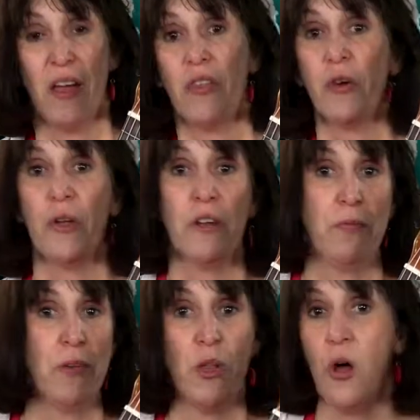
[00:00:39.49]
They're going to
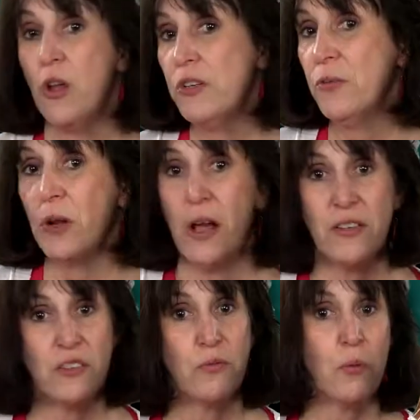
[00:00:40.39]
feel all different
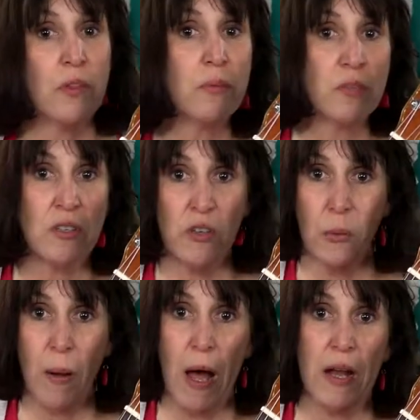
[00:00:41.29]
kinds of rhythms in
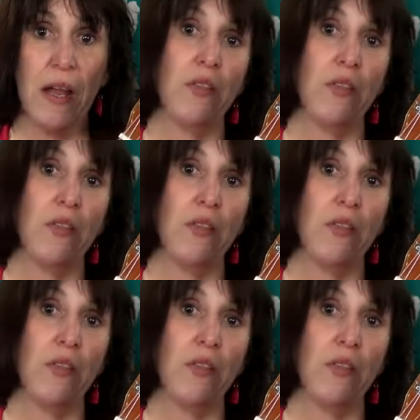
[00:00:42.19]
their body,